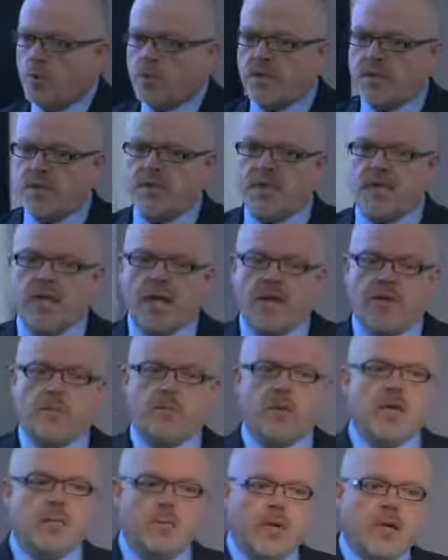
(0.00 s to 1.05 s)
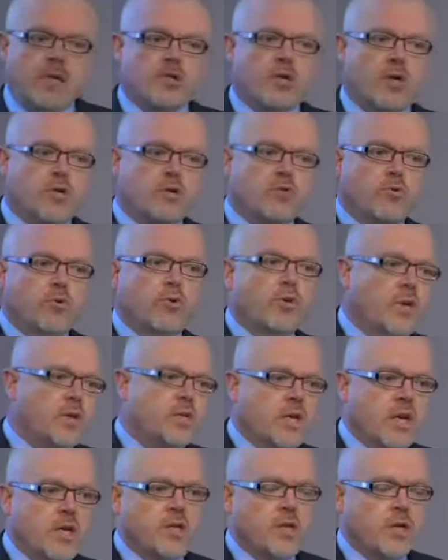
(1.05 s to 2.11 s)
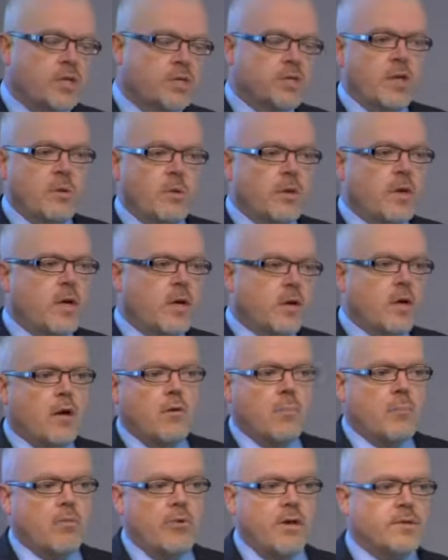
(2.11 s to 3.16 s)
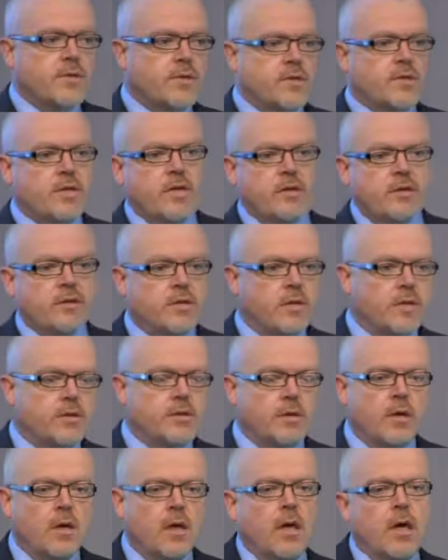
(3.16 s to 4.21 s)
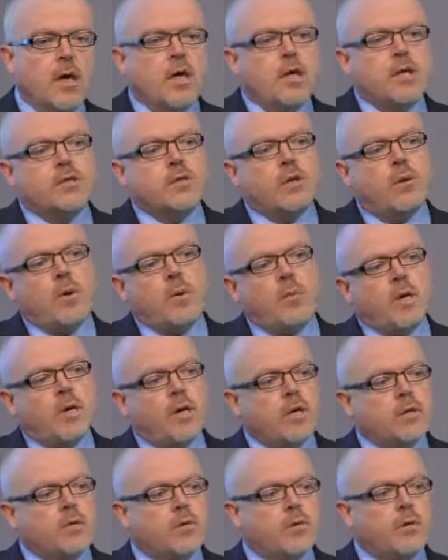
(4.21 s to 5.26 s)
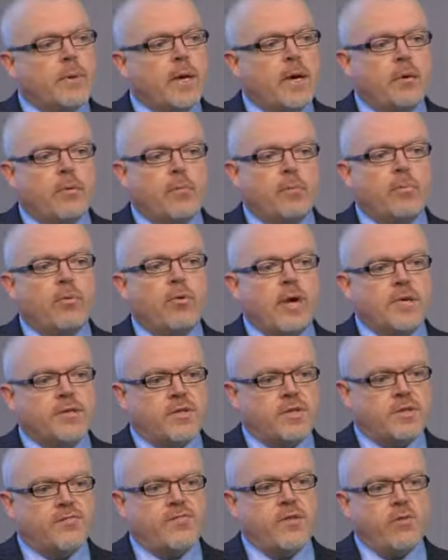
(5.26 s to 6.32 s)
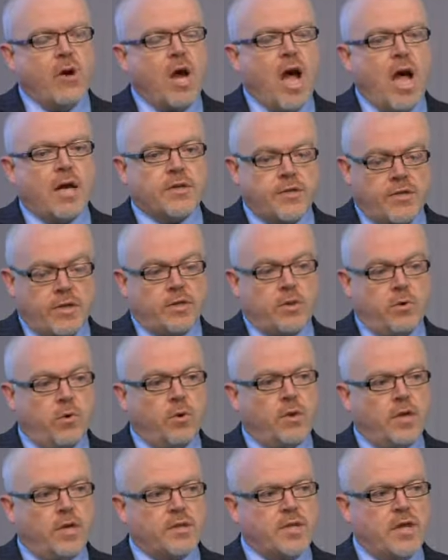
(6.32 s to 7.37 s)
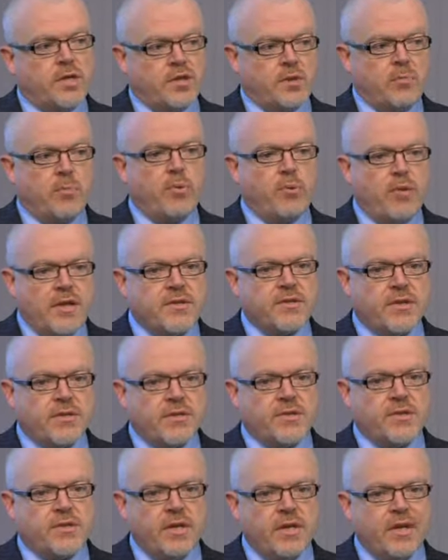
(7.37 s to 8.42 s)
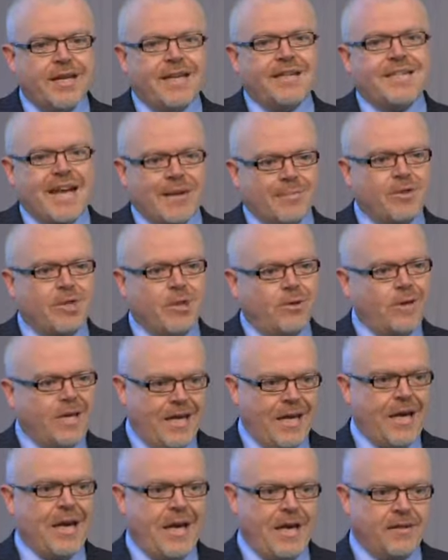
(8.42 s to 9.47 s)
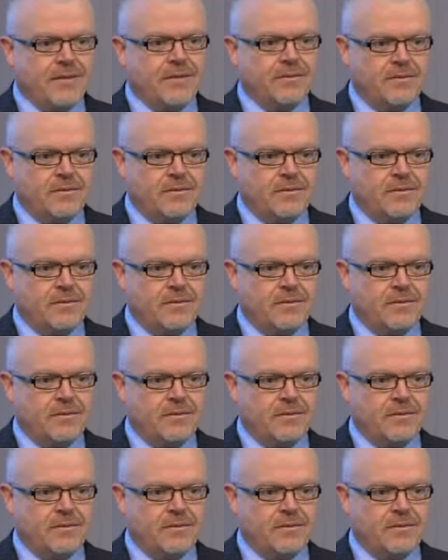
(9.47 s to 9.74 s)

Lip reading: to see other people inside your organisation and see what their current present status is. So when we kind of talk about presence, for us as an organisation, presence is absolutely king.